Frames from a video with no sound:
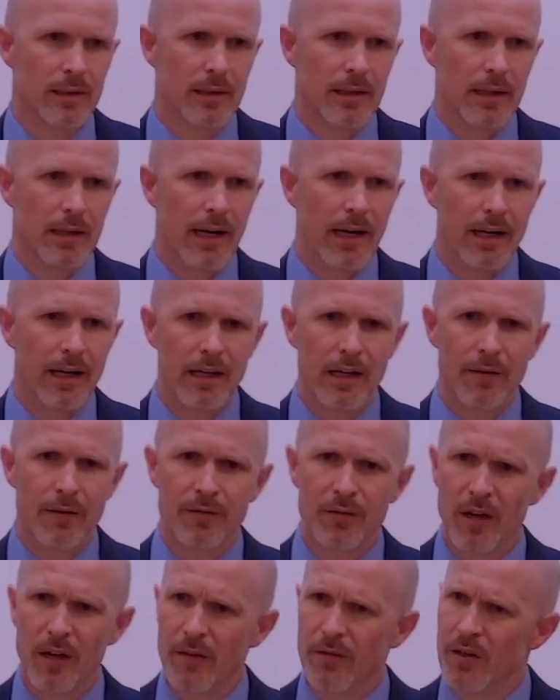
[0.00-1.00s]
And if,
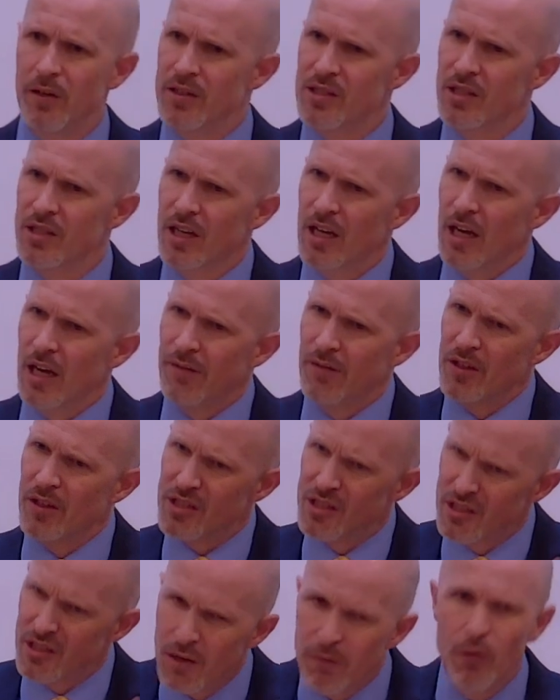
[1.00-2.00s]
if, it's, if it's
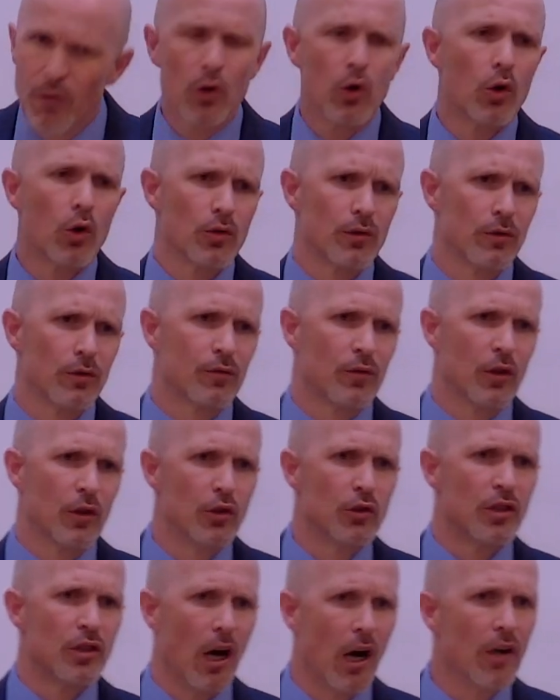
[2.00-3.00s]
difficult for you
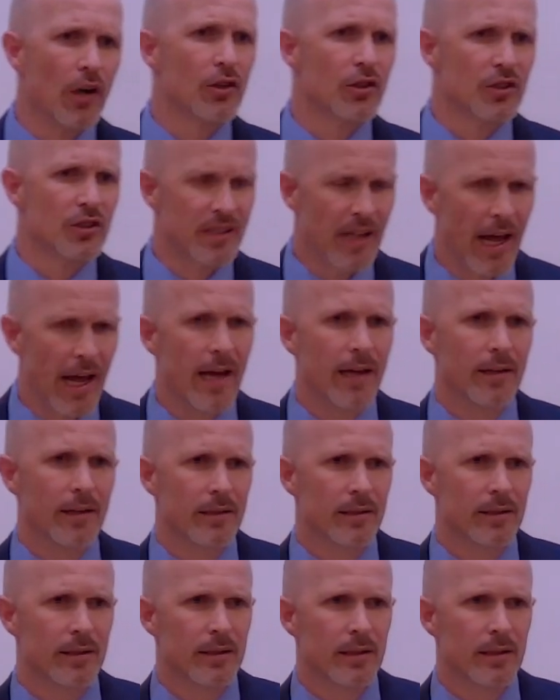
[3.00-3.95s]
to understand,